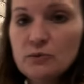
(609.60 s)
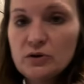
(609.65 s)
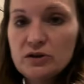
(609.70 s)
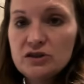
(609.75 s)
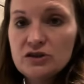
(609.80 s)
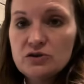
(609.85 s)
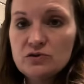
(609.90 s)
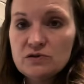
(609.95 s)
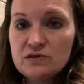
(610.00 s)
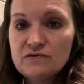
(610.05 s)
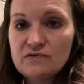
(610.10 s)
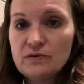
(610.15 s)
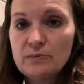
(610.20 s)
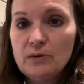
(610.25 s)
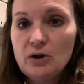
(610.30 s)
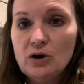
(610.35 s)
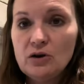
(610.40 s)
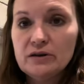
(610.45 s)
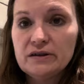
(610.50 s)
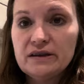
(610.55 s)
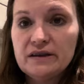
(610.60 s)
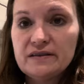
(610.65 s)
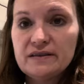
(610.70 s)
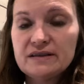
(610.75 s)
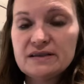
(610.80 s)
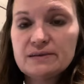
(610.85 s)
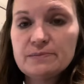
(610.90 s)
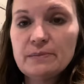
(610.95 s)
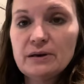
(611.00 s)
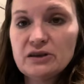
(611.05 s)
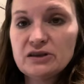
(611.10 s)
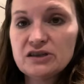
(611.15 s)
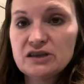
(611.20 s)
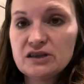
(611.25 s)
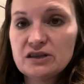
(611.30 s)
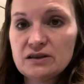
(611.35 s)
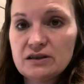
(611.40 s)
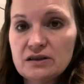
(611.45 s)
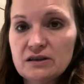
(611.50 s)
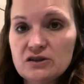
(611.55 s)
going to use from Aldi these
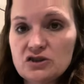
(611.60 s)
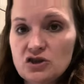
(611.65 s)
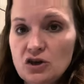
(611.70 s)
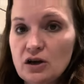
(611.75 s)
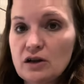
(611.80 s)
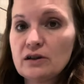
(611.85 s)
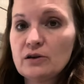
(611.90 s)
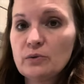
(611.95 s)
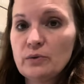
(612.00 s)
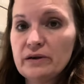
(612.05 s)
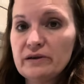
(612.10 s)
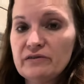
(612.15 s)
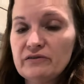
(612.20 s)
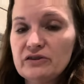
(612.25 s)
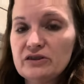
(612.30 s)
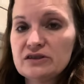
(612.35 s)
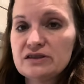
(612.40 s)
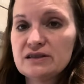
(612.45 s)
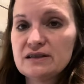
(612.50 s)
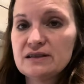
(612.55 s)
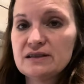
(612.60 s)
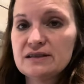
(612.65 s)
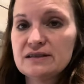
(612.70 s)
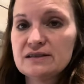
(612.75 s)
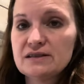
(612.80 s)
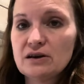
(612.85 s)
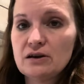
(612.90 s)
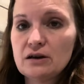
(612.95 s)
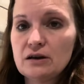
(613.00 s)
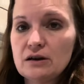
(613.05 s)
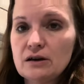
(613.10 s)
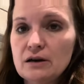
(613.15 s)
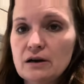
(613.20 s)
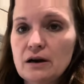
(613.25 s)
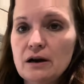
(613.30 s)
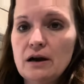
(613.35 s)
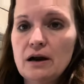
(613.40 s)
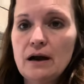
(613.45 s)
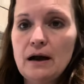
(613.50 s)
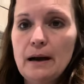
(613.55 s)
melting chocolate wafers. These are
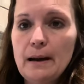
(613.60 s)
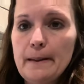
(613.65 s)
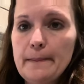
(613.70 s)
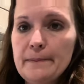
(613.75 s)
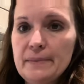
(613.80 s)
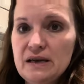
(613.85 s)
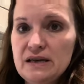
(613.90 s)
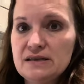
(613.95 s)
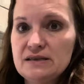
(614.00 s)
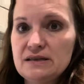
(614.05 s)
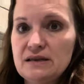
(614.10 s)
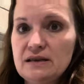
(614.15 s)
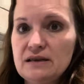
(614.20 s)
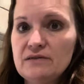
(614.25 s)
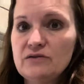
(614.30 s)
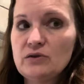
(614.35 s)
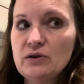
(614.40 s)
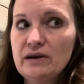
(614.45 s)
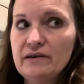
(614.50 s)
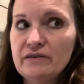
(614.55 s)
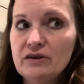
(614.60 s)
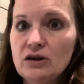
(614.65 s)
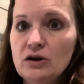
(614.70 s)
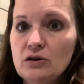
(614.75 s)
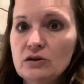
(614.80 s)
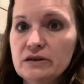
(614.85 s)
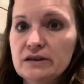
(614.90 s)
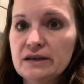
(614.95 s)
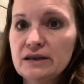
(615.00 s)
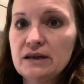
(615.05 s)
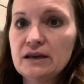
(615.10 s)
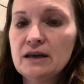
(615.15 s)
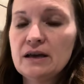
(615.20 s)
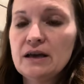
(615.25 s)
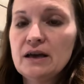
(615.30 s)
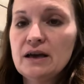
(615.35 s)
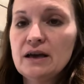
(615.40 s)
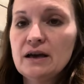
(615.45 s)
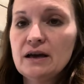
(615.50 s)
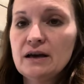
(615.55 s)
amazing. If you have an Aldi,
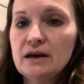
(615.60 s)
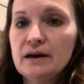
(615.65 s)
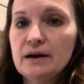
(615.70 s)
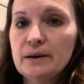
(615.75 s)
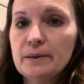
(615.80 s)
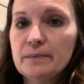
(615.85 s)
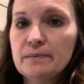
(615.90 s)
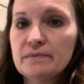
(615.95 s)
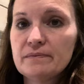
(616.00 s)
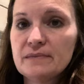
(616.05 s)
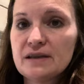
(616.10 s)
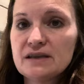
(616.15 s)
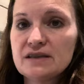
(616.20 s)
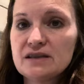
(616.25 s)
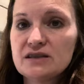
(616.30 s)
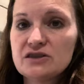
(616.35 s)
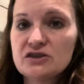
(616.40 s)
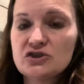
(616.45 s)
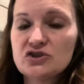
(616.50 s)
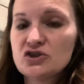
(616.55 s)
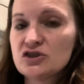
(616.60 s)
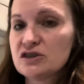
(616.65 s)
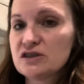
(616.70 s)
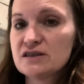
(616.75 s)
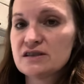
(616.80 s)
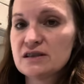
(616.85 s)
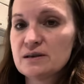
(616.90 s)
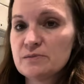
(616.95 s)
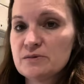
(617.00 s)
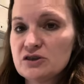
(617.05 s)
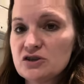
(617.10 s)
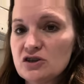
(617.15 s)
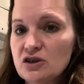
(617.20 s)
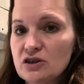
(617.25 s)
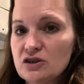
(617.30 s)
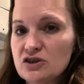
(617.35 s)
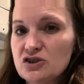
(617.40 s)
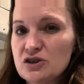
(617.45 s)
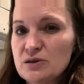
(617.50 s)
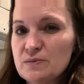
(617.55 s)
they taste just the same as
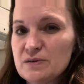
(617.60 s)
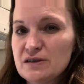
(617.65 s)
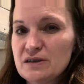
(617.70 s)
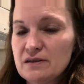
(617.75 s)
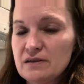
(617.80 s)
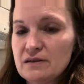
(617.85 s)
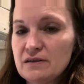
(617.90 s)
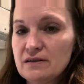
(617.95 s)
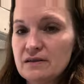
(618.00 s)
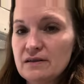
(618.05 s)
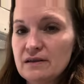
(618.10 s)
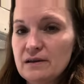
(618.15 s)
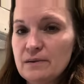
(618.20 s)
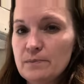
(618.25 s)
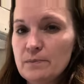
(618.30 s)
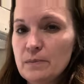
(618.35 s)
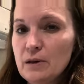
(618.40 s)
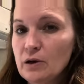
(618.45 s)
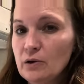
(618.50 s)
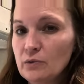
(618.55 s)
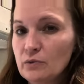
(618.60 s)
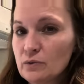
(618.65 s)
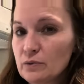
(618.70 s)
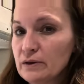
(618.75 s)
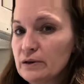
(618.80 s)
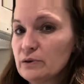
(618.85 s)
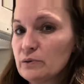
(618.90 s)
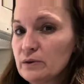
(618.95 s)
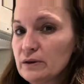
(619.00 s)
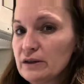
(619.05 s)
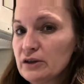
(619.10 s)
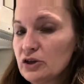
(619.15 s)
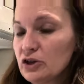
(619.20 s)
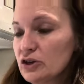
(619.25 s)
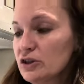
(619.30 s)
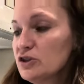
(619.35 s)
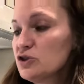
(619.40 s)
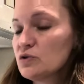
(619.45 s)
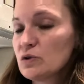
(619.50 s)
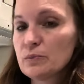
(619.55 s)
chocolate chips and they melt really, really
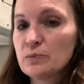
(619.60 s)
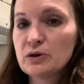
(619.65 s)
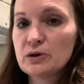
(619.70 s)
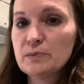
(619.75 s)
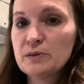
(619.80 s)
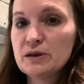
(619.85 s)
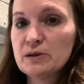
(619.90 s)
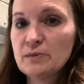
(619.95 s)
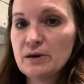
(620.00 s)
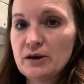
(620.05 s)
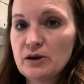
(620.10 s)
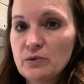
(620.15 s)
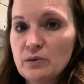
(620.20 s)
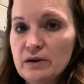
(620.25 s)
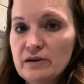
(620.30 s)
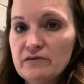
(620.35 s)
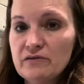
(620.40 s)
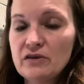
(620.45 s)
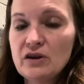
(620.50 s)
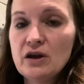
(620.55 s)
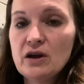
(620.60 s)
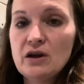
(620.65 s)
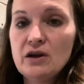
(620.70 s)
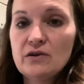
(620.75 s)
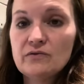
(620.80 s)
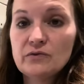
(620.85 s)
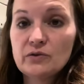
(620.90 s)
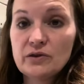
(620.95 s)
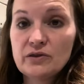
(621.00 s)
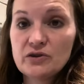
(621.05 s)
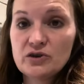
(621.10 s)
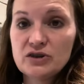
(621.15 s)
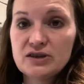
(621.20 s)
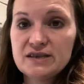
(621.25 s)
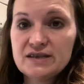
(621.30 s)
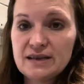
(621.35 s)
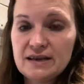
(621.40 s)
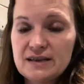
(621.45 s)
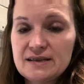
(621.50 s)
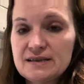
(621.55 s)
good. So I put them in the microwave for 30
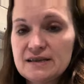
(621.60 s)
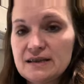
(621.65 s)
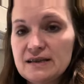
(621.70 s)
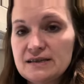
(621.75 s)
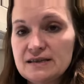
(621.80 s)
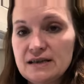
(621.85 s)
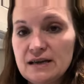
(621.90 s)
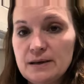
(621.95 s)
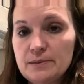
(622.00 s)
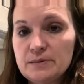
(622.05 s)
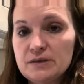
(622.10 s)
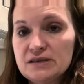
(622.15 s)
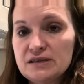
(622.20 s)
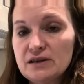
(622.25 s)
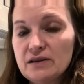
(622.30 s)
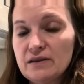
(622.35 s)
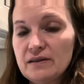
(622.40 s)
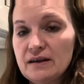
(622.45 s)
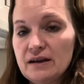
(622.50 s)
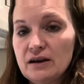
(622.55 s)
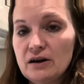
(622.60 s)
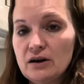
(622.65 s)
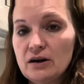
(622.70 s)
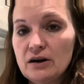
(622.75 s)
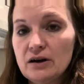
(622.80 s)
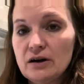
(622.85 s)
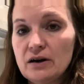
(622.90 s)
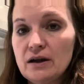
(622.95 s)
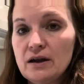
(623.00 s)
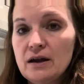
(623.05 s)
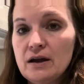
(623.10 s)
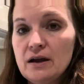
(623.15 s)
seconds at a time until they are,